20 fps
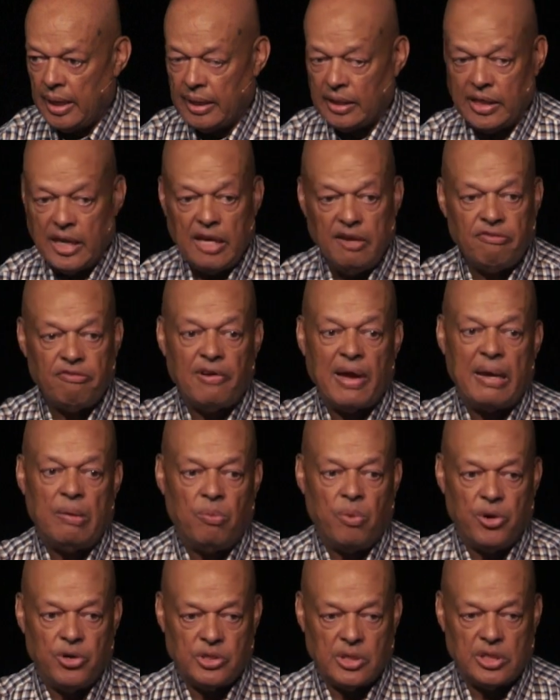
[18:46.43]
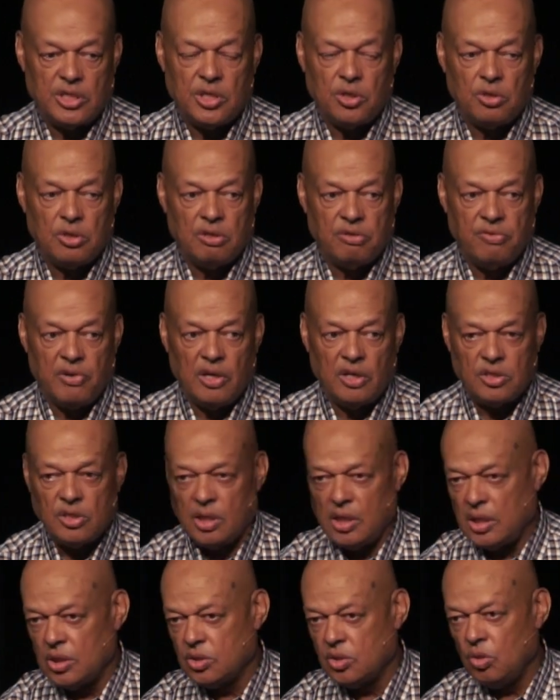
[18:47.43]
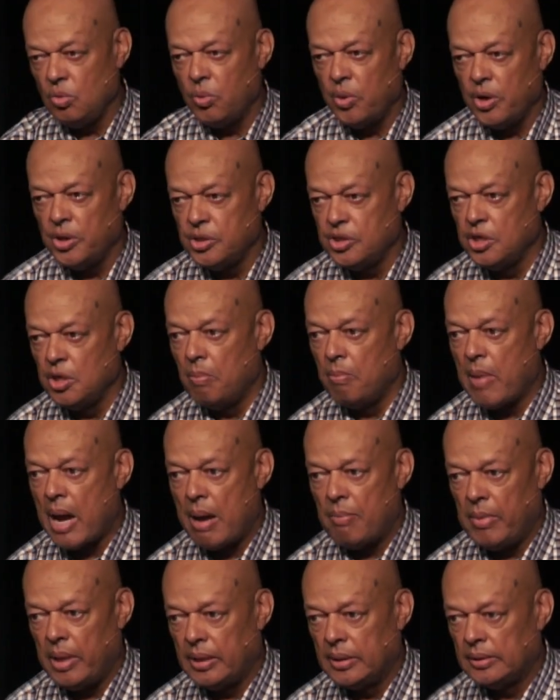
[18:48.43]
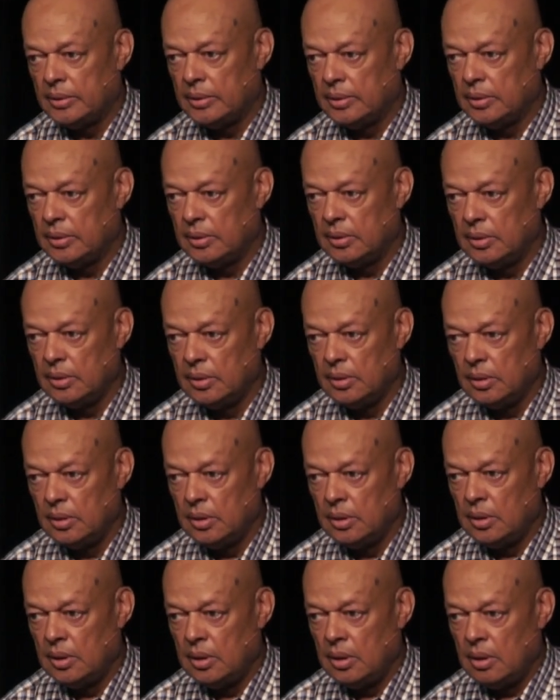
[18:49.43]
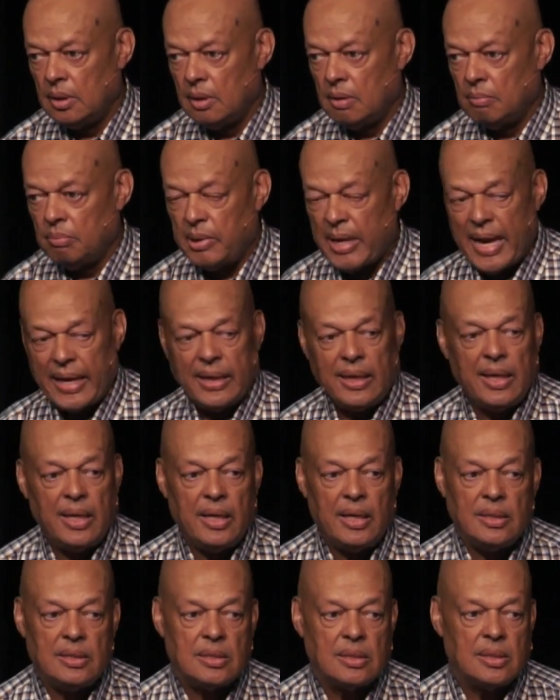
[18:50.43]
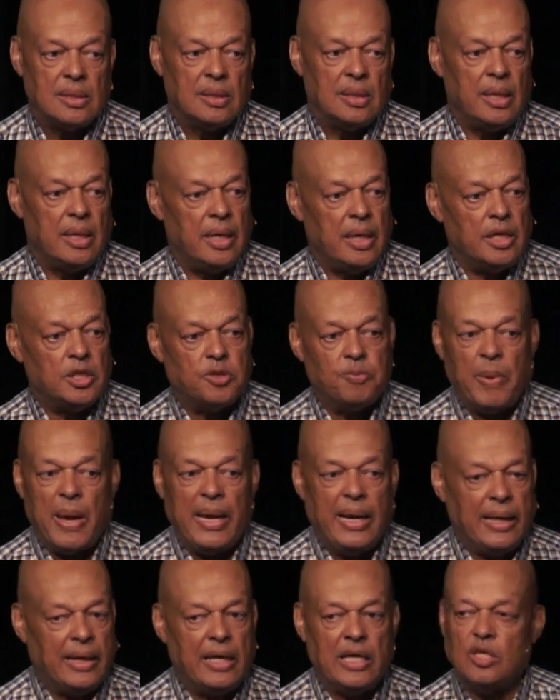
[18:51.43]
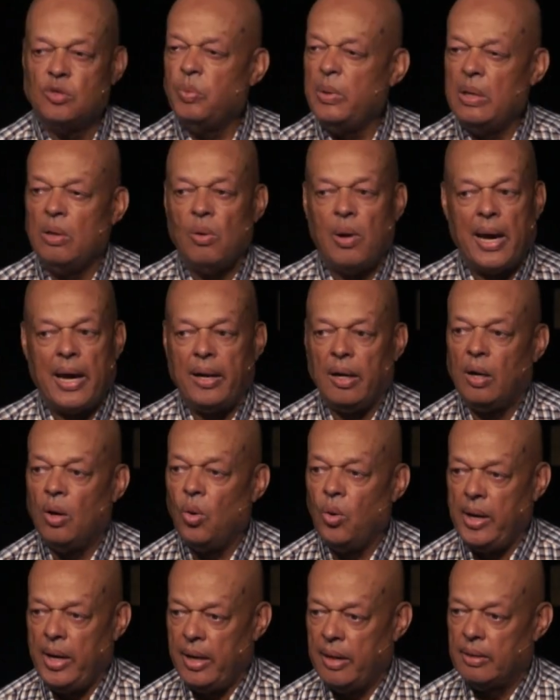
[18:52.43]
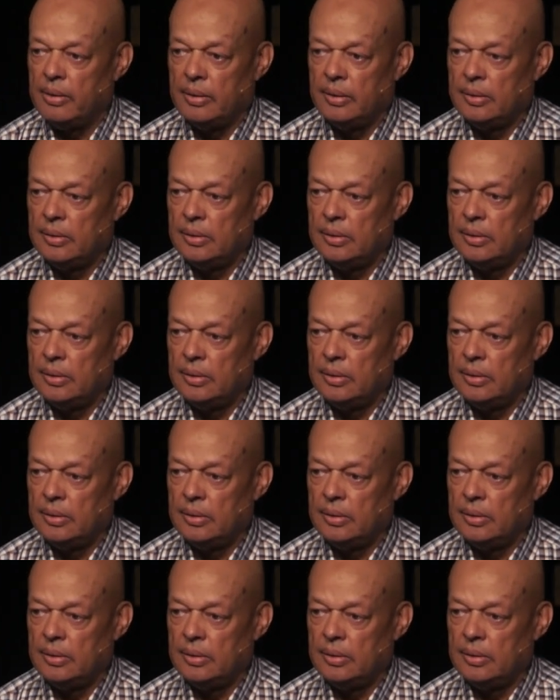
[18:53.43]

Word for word: And key fight words at Children's Village are these two words, your mama. Black kids, Hispanic kids, we know how to go there.